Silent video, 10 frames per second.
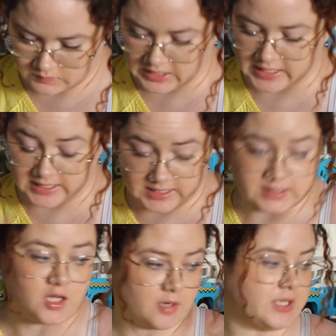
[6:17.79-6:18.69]
It is
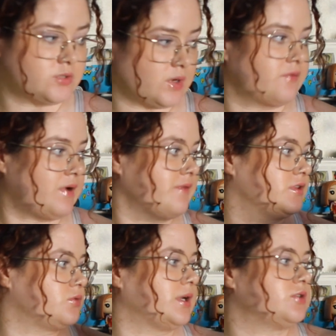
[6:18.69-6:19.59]
on my 25
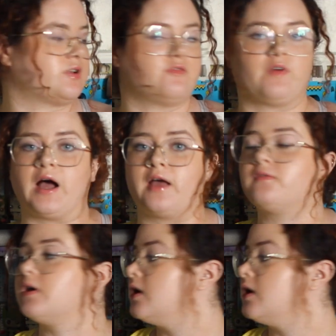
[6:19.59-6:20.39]
in 2025,